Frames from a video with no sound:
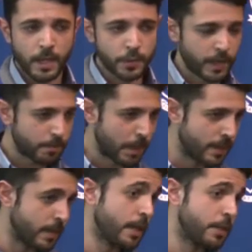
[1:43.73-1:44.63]
So that
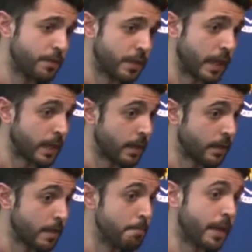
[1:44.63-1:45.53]
by the end of it, I
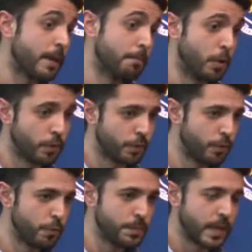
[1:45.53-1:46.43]
can compare both
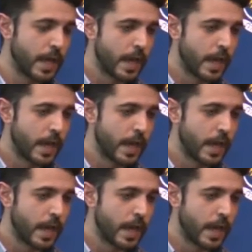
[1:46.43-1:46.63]
groups